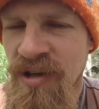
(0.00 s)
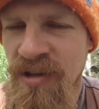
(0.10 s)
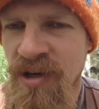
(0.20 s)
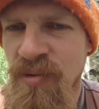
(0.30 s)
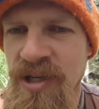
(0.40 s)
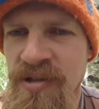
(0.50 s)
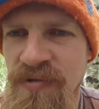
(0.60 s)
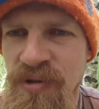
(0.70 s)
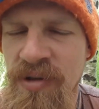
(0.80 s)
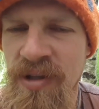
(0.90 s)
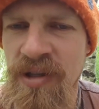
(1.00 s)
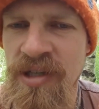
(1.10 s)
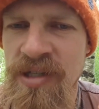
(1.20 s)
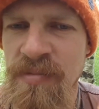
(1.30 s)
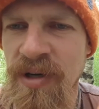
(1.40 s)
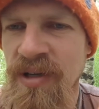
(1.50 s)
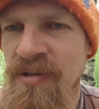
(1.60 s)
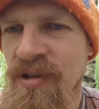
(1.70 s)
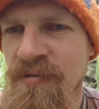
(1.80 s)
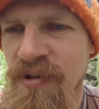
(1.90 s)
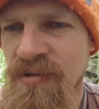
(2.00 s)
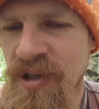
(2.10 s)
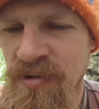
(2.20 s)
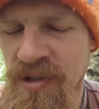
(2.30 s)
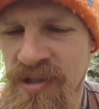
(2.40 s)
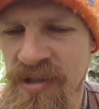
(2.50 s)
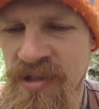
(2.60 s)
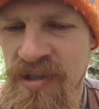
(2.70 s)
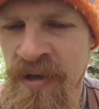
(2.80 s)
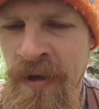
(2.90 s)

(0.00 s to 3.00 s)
their ways of doing things, but not for the right reasons.